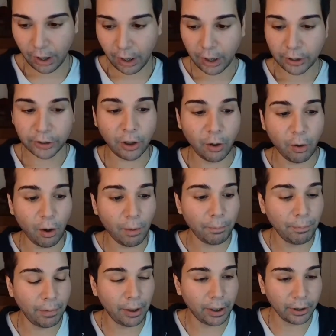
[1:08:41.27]
So,
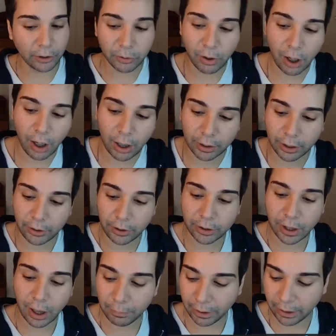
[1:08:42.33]
Metatron, can you
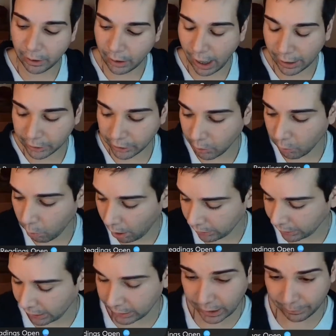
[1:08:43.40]
tell me? Actually, Kuan
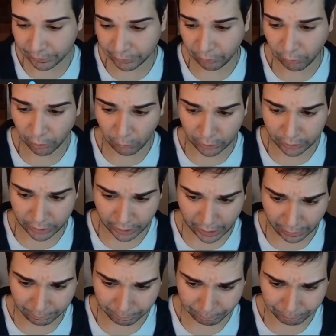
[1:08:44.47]
Yin steps forward once
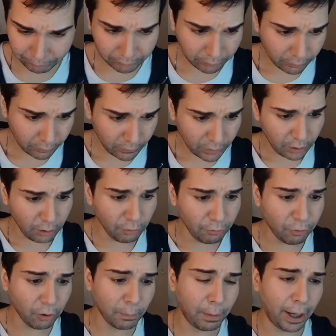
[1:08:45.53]
again
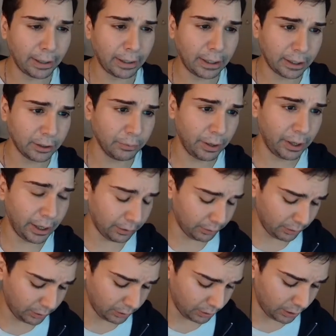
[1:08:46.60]
for Pisces' reading.
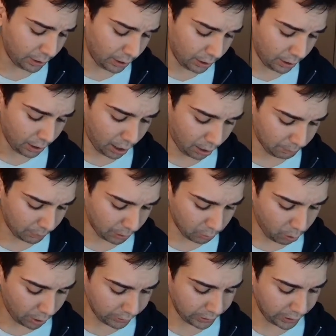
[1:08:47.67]

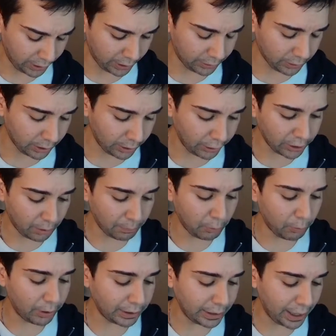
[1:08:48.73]
Kuan Yin, can you tell me
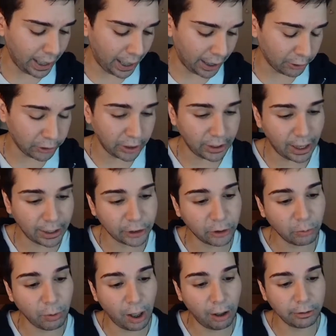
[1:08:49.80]
what is the energy that
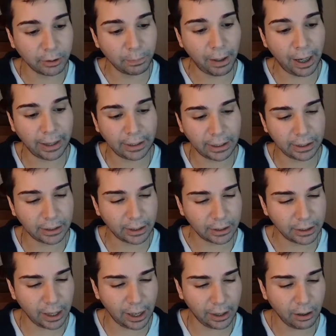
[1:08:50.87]
surrounds Pisces this
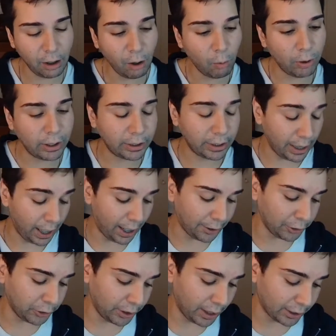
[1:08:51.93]
day? What is the
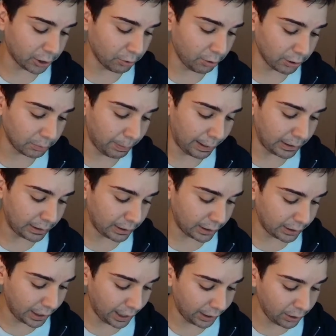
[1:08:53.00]
energy that surrounds Pisces this
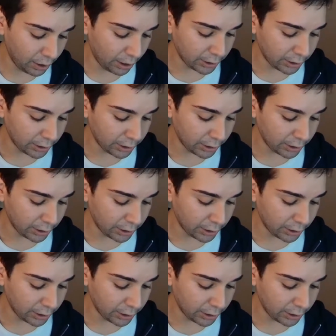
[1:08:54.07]
day?